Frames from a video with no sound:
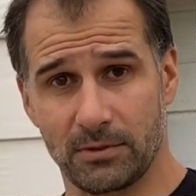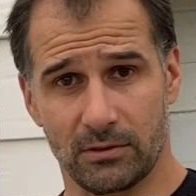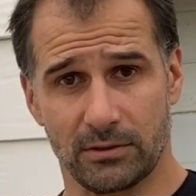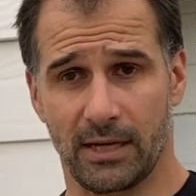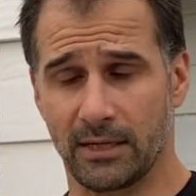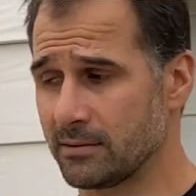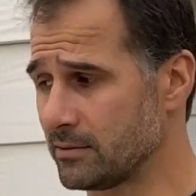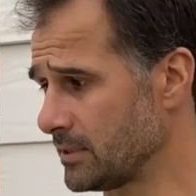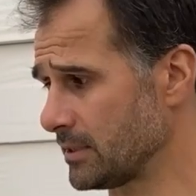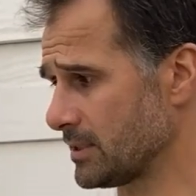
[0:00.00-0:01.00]
little
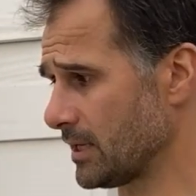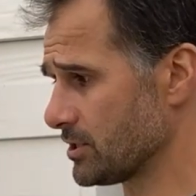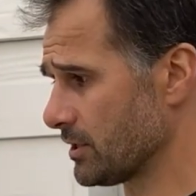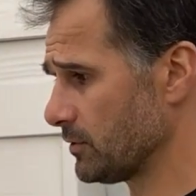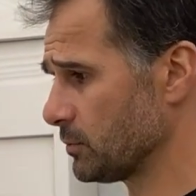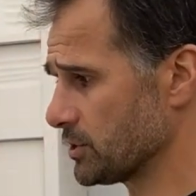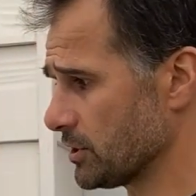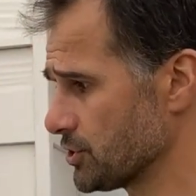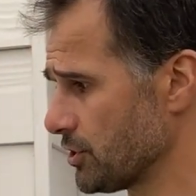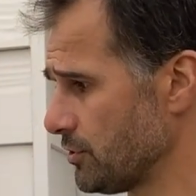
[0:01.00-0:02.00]
side shuffle, which I'll
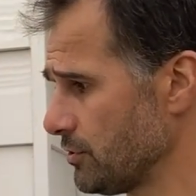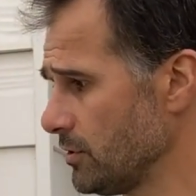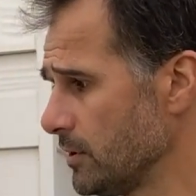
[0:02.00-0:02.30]
show you.